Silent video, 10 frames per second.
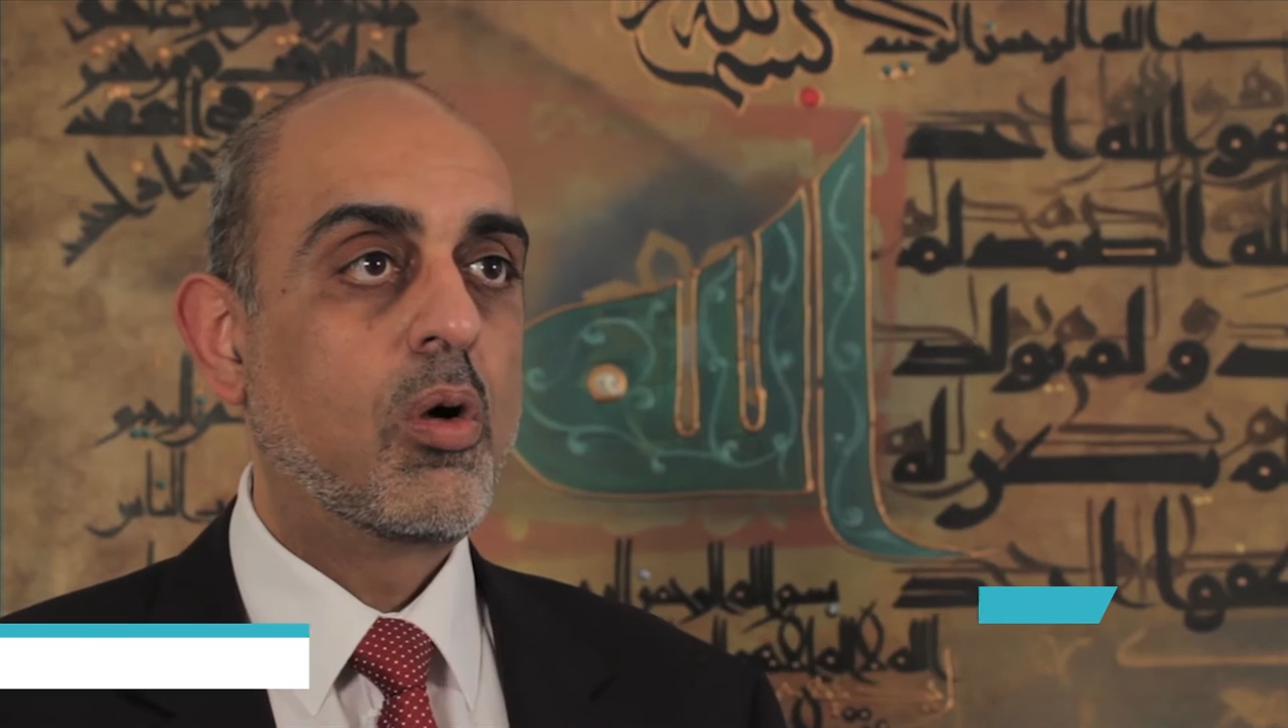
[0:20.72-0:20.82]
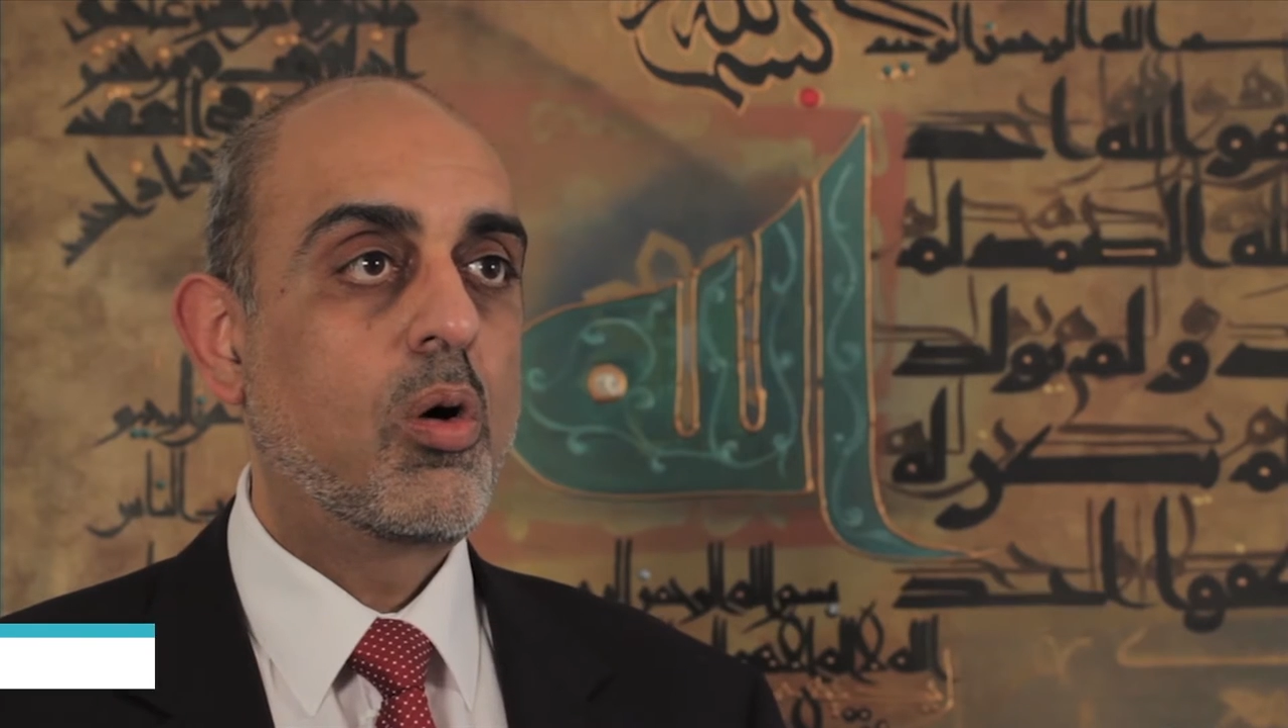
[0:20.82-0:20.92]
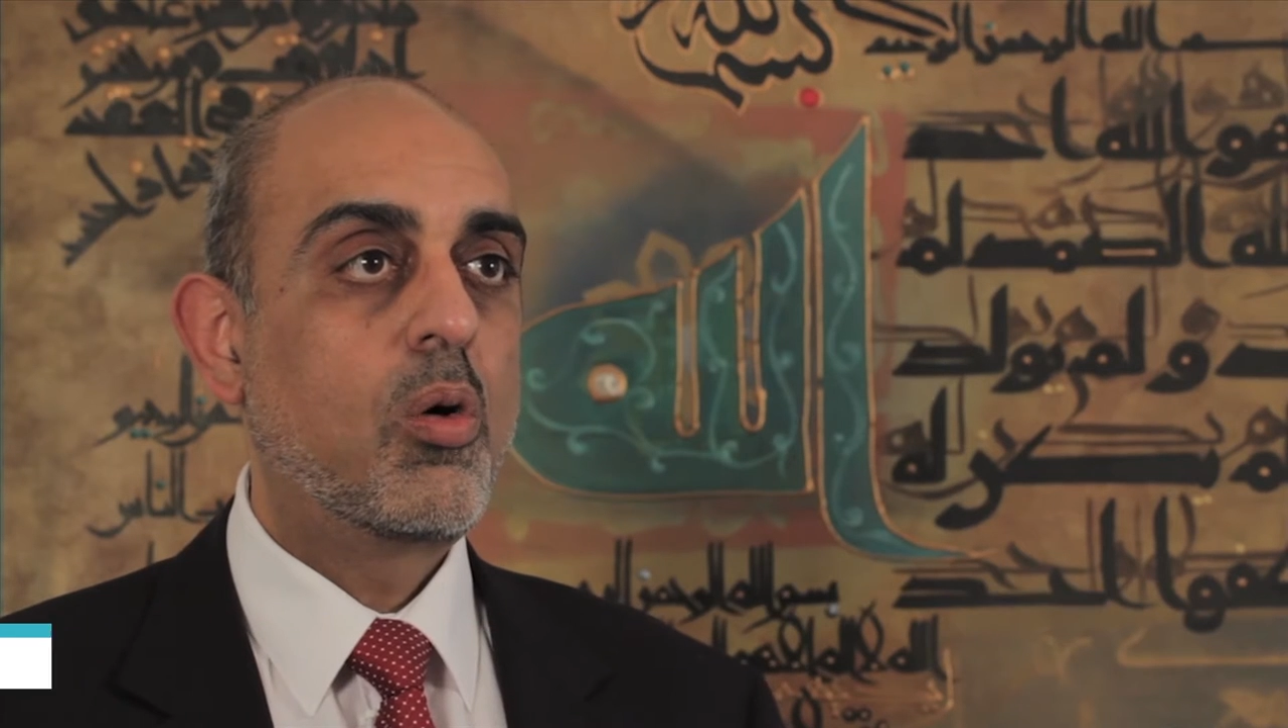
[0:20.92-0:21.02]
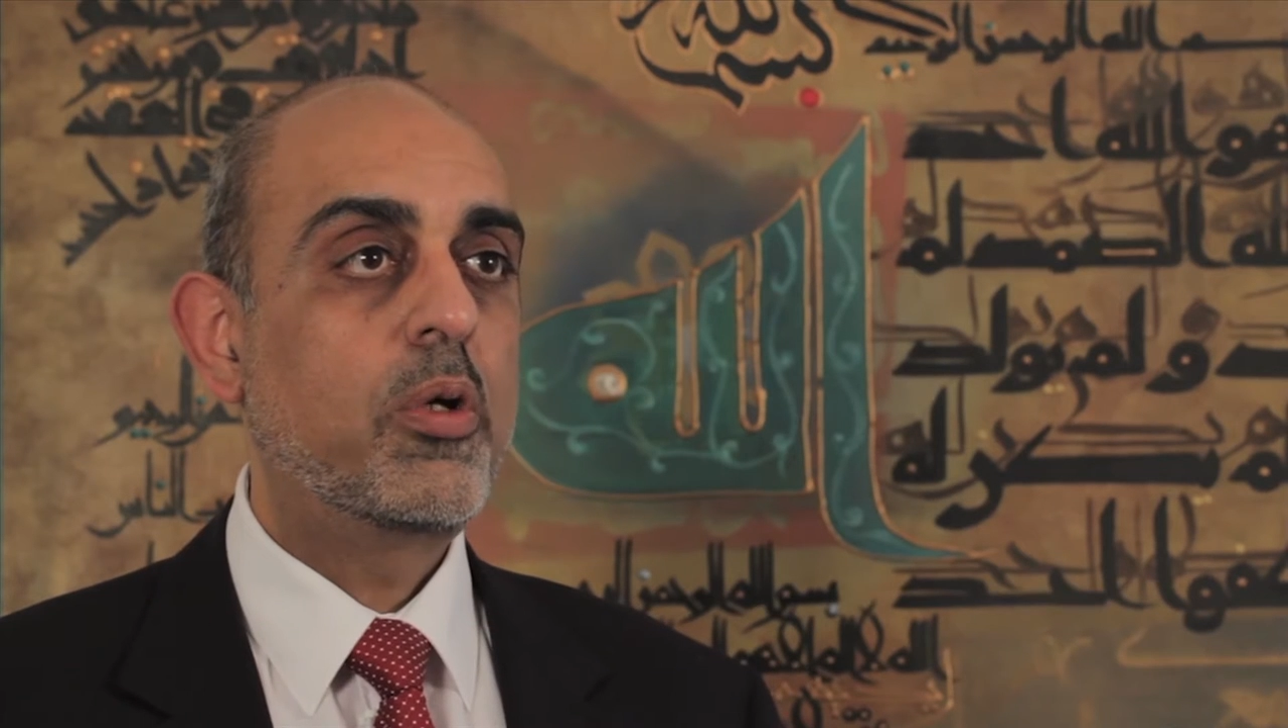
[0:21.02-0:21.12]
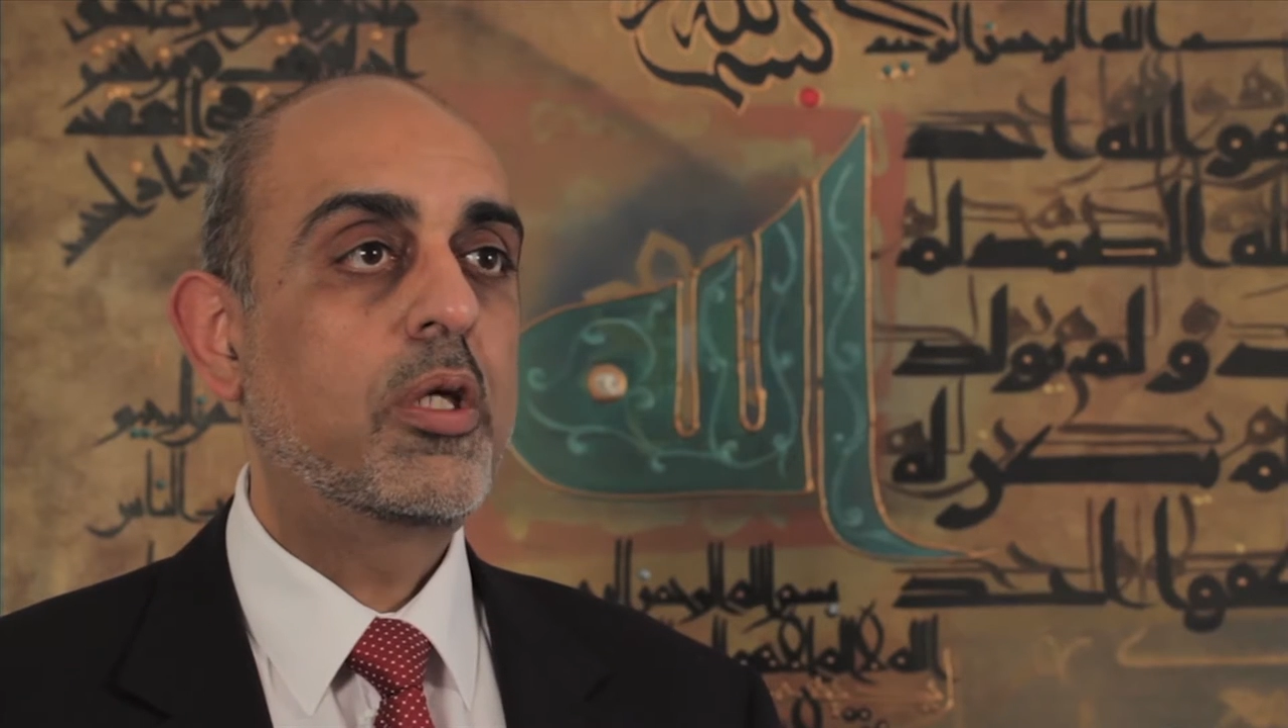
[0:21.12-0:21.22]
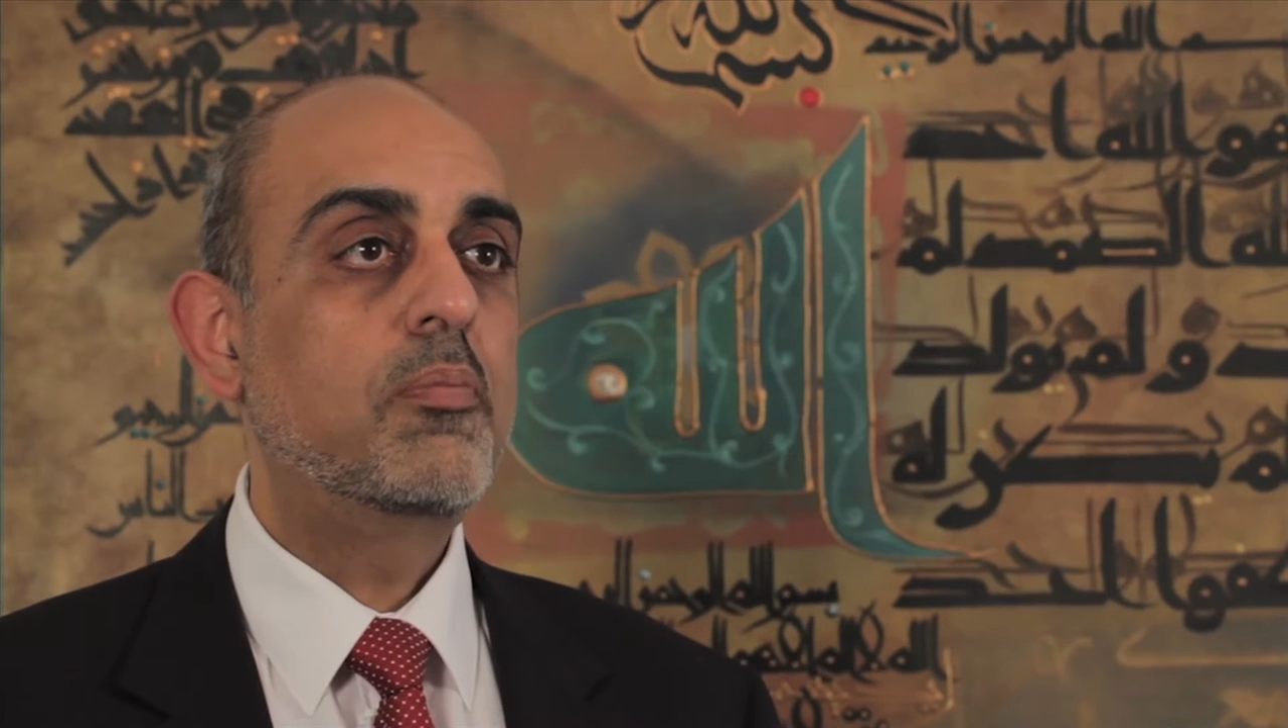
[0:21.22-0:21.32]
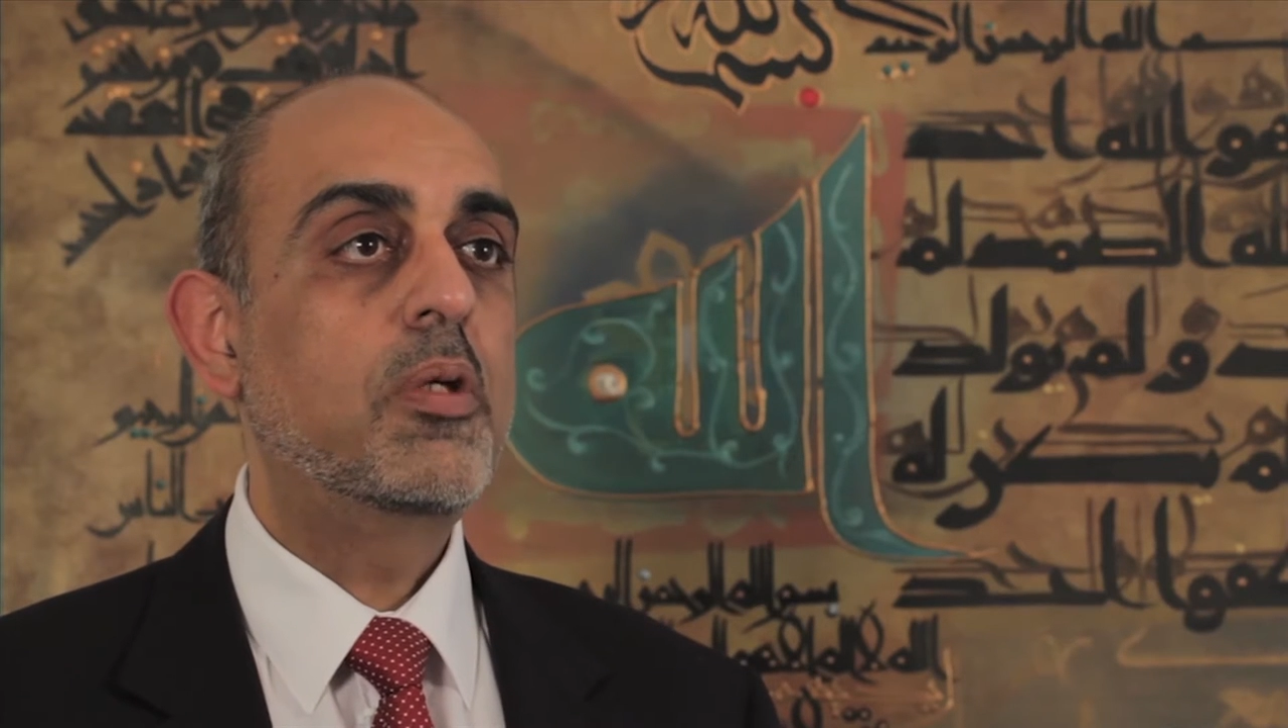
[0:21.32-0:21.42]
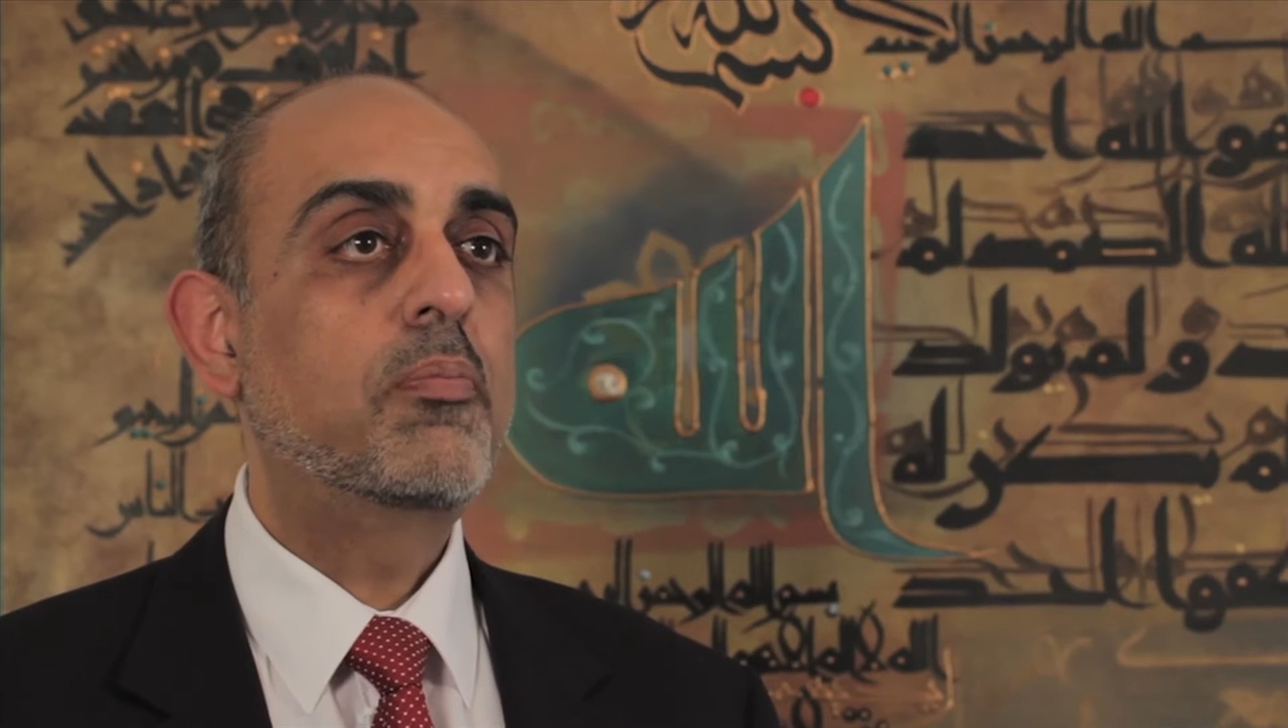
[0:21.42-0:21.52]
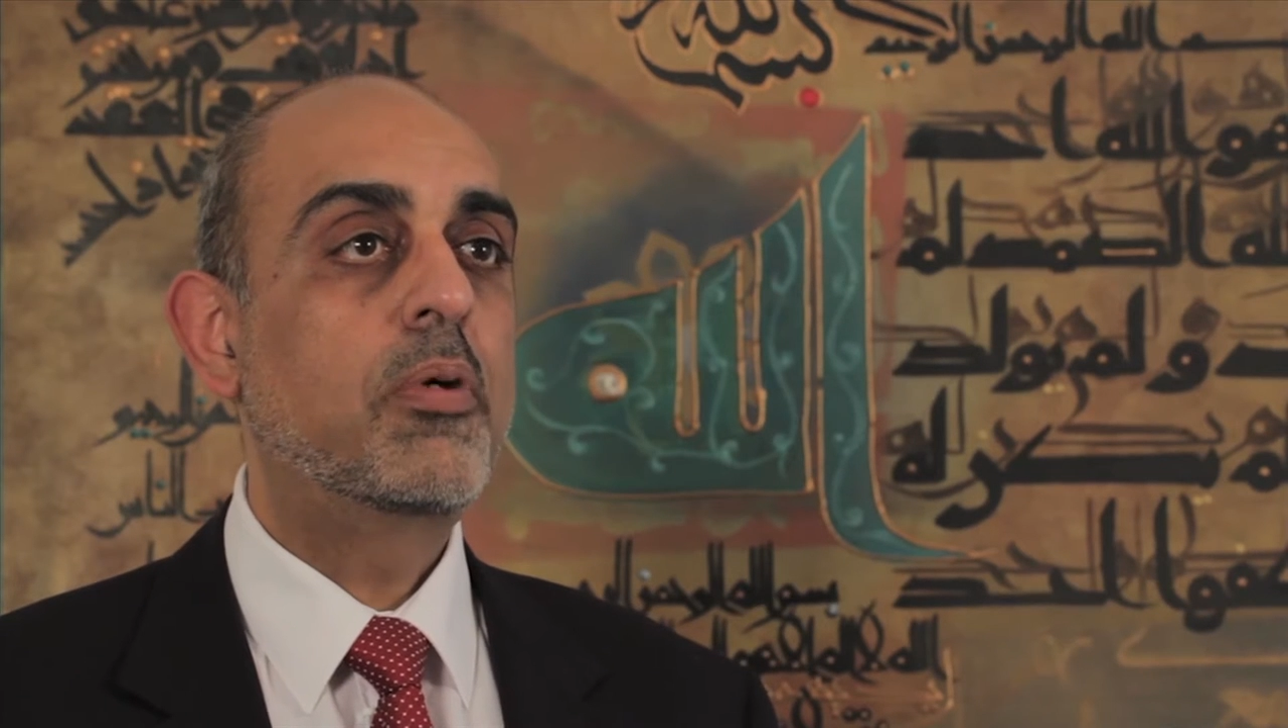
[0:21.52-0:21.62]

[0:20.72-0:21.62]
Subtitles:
or we can be